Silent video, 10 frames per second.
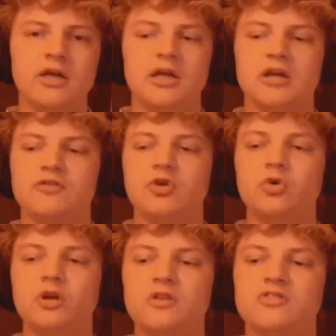If you
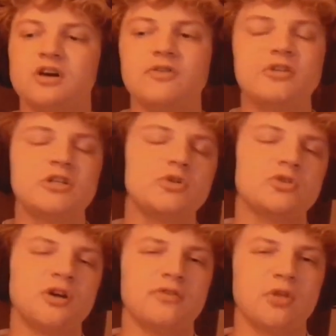can self teach
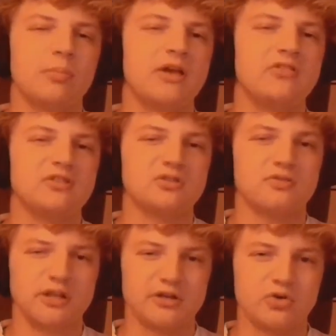yourself the basics of
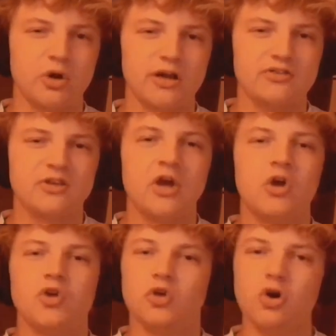electronics,
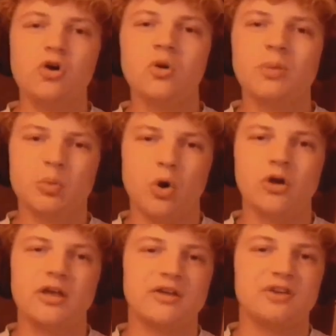you're not going to be
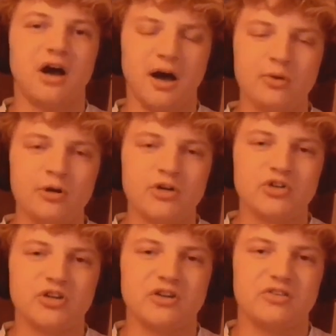working as a hardware
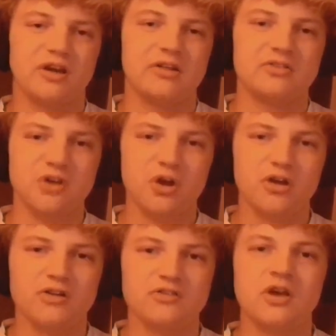engineer designing
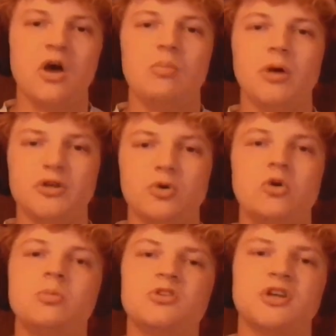circuits, but you
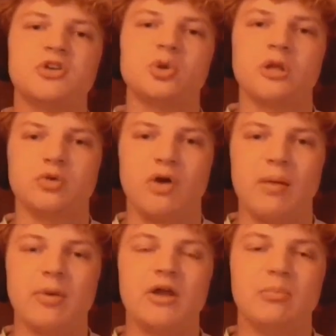could potentially
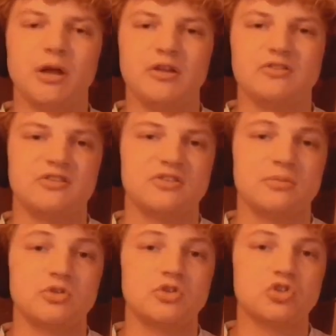grab an embedded
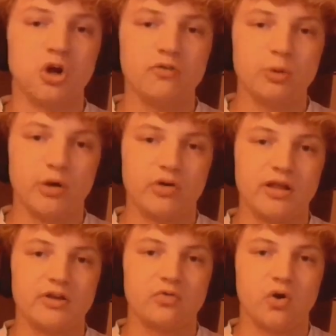systems software
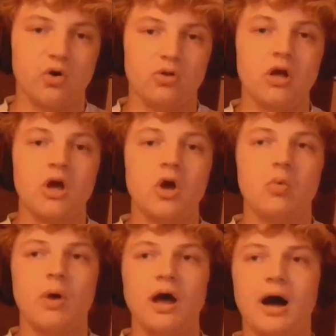related role
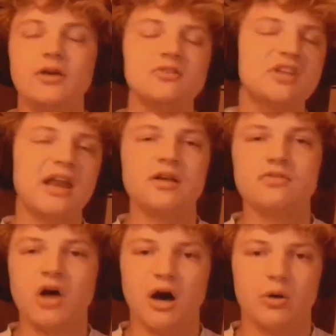where understanding of
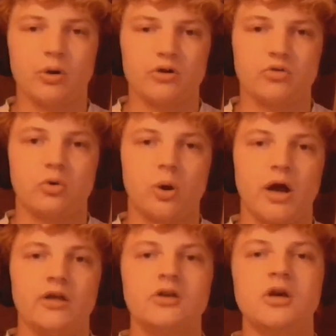the hardware is
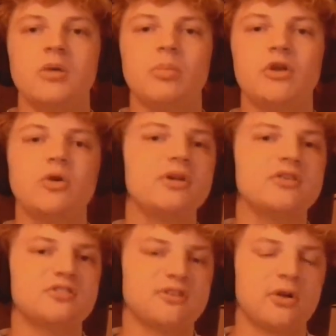required, but not
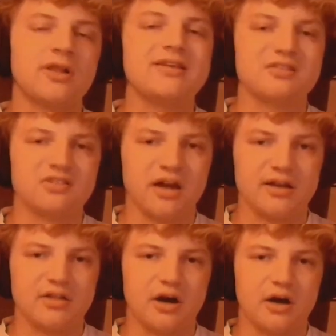necessarily
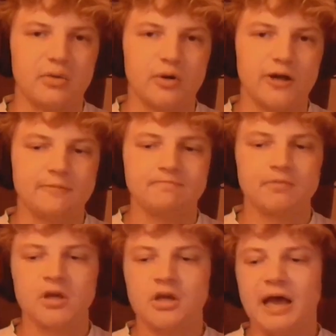designing the hardware.
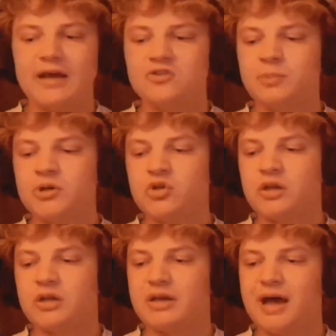And
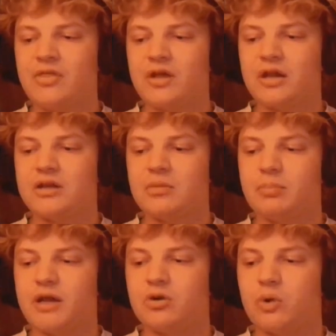especially now that in
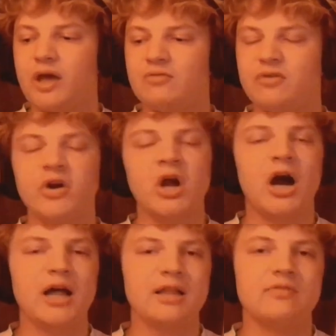embedded we have very
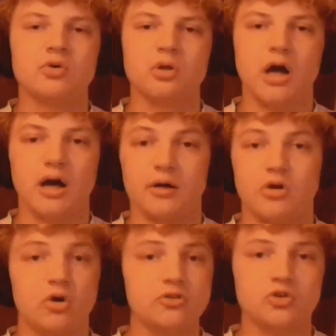high level uh,
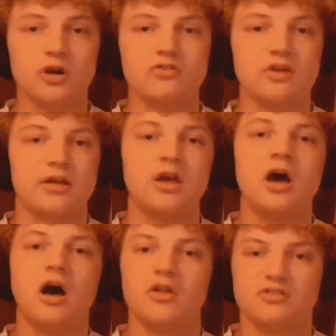constructs like
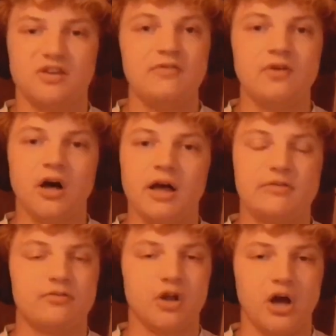Zephyr and
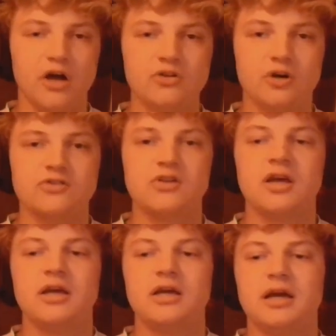FreeRTOS,
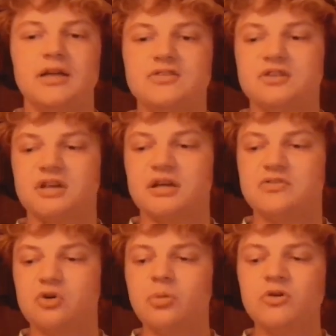it's it's
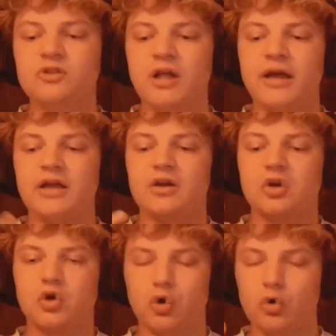almost like
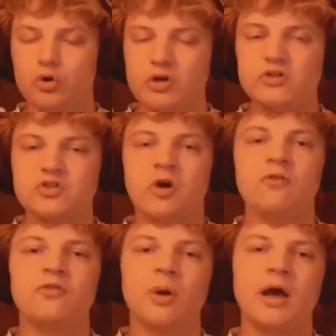good
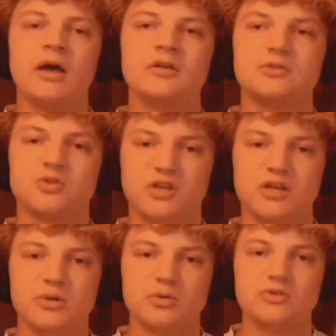software
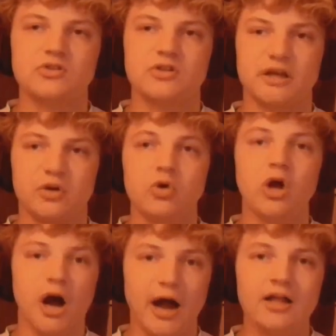skills, like good
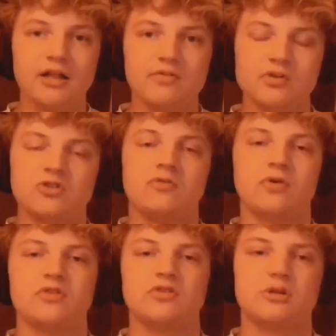higher level
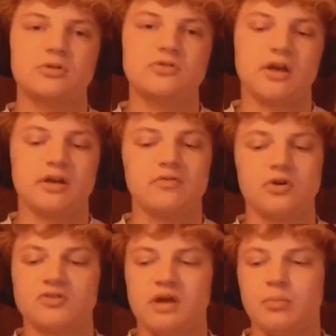software skills, like for
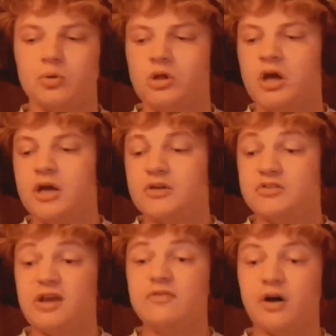example
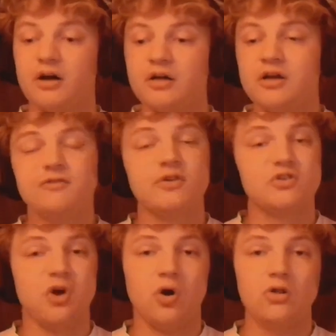Zephyr feels
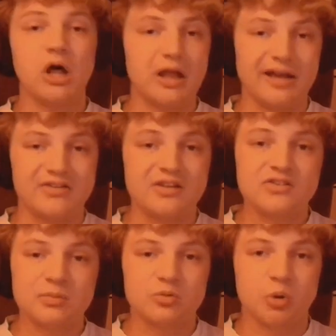a whole lot like
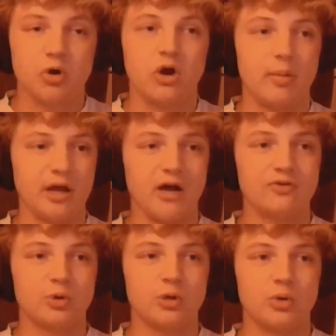systems programming
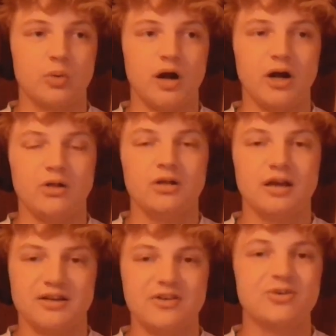after a little while.
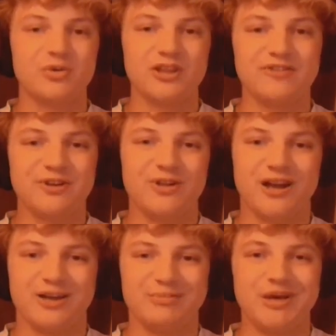It doesn't really feel
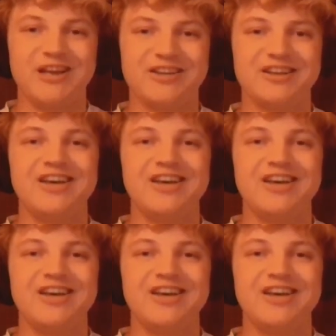like embedded.